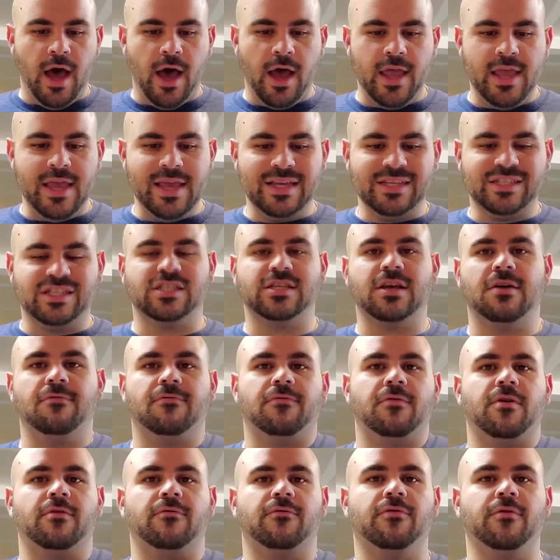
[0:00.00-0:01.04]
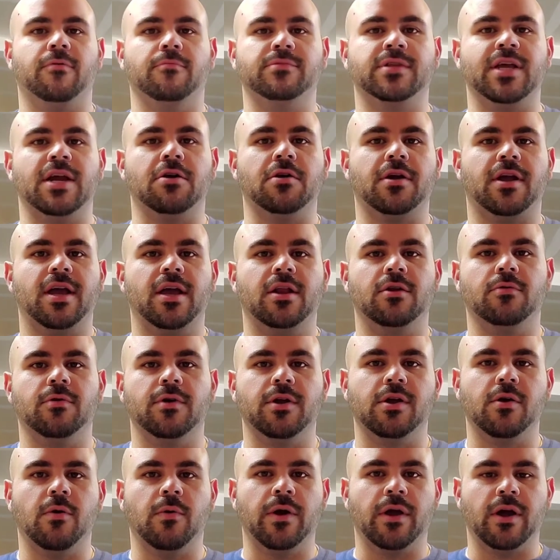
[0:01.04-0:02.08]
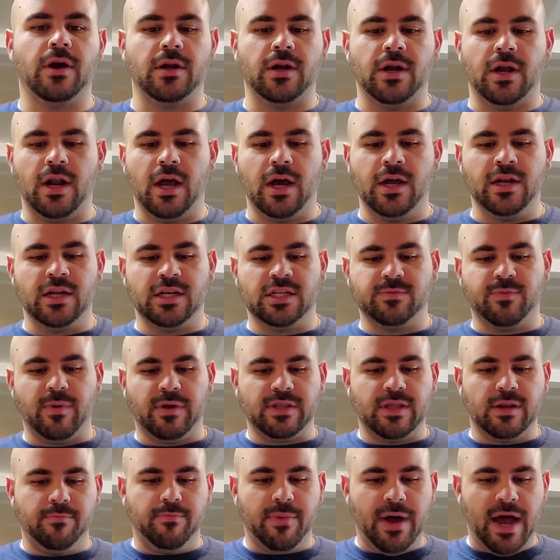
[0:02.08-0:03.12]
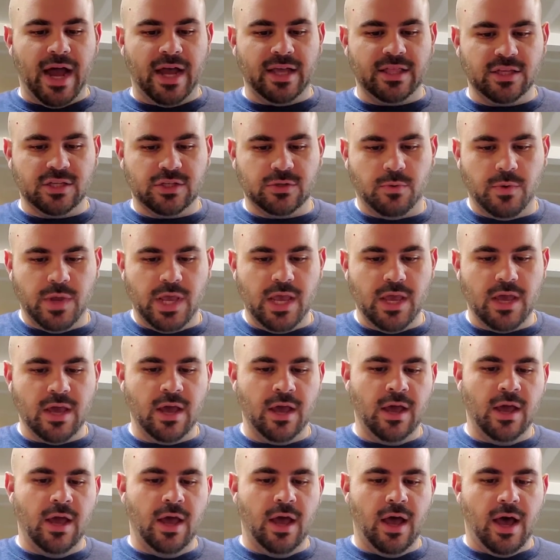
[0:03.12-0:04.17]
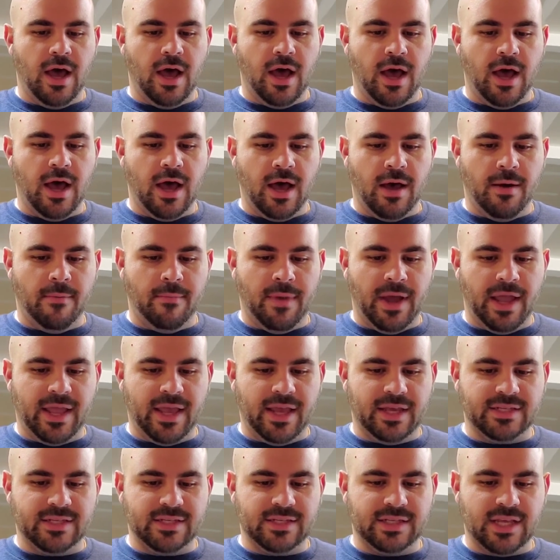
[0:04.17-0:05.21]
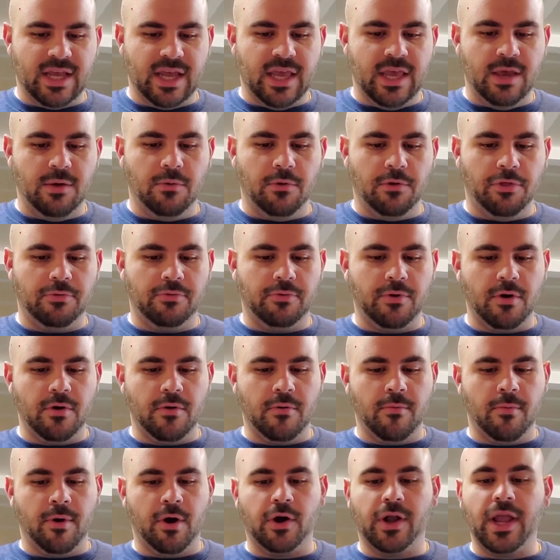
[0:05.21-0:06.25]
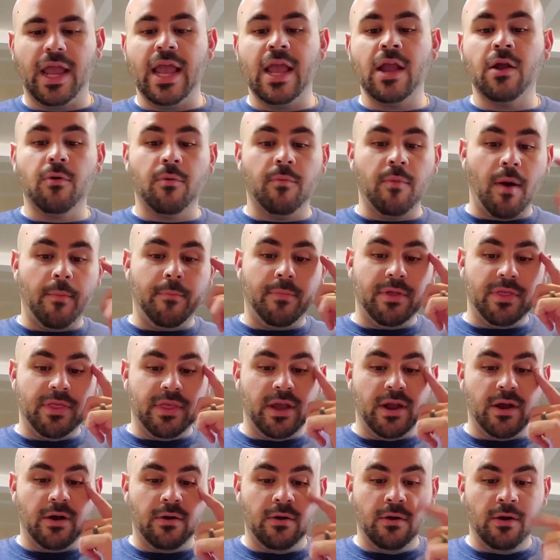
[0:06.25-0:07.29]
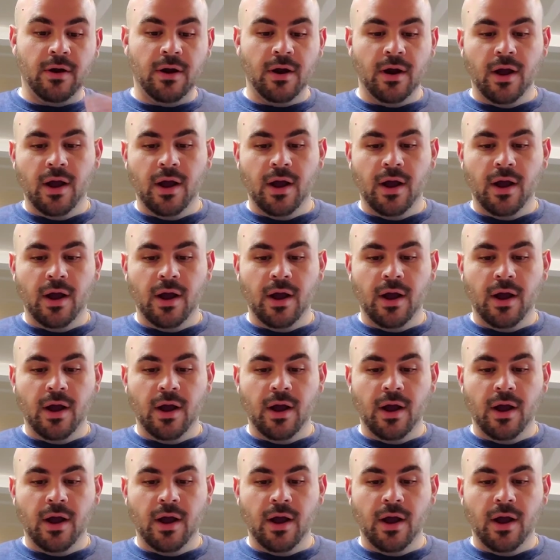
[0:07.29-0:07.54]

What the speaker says: He is suffering from Derrick Henry going on an unexpected bye this week. My guess is that he will throw Mark Ingram up in there.